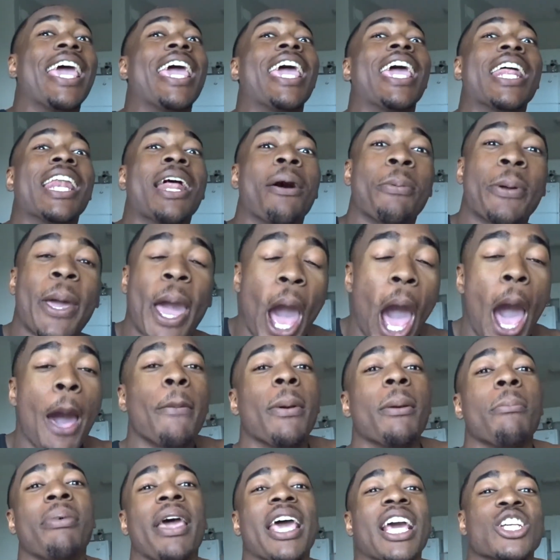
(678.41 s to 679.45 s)
and I'm
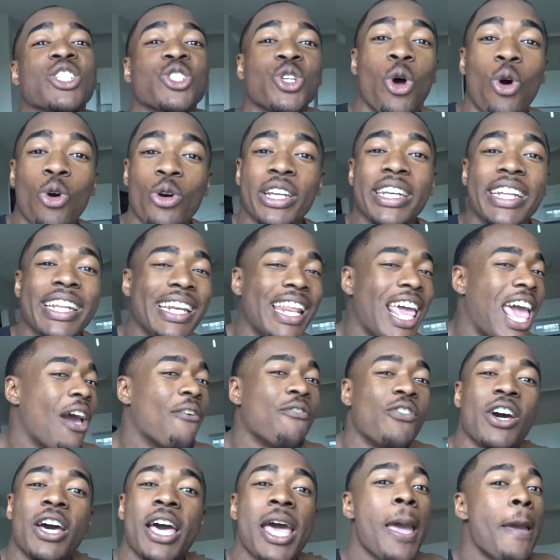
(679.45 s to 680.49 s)
coming back stronger than
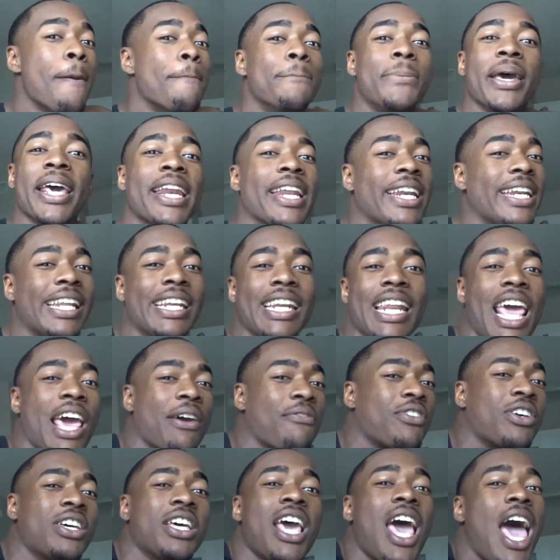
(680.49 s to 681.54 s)
ever, better than
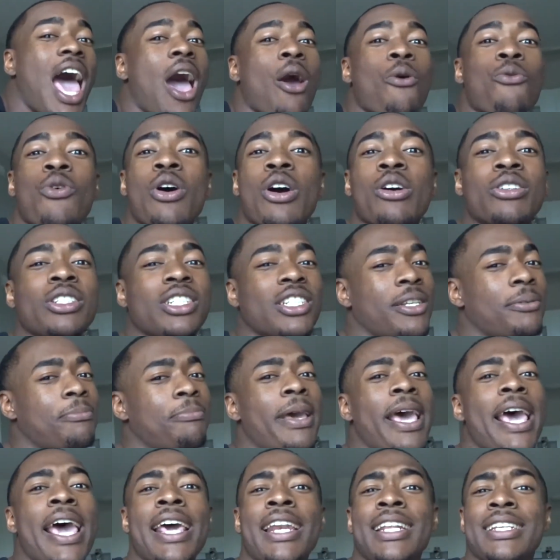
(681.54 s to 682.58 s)
ever. I want you
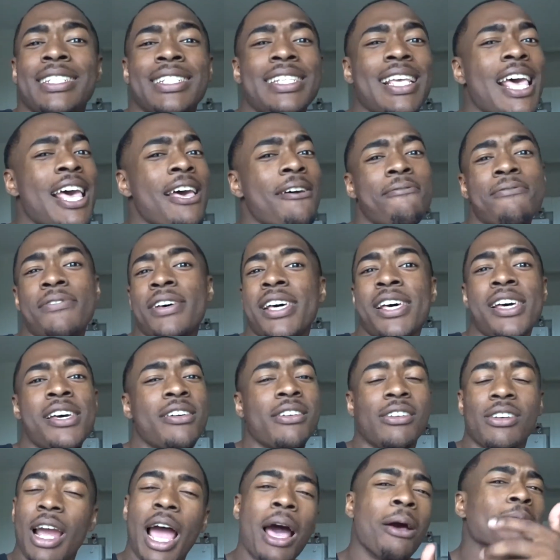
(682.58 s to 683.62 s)
better as
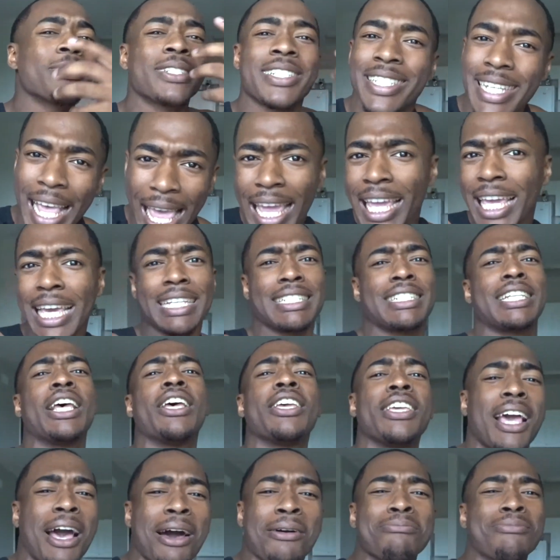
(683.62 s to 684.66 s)
ever. I'm singing
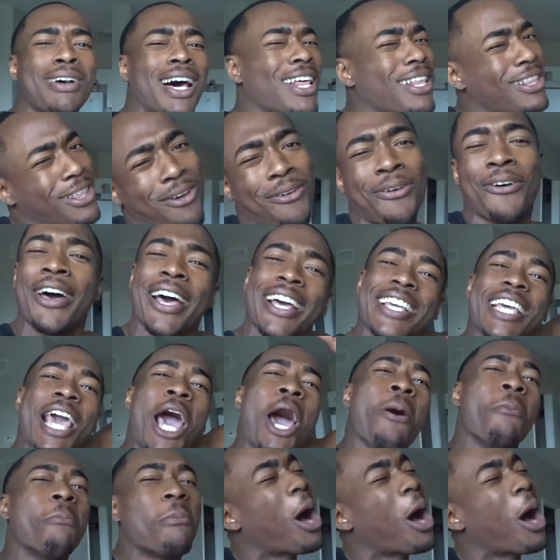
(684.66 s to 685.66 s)
to y'all. Come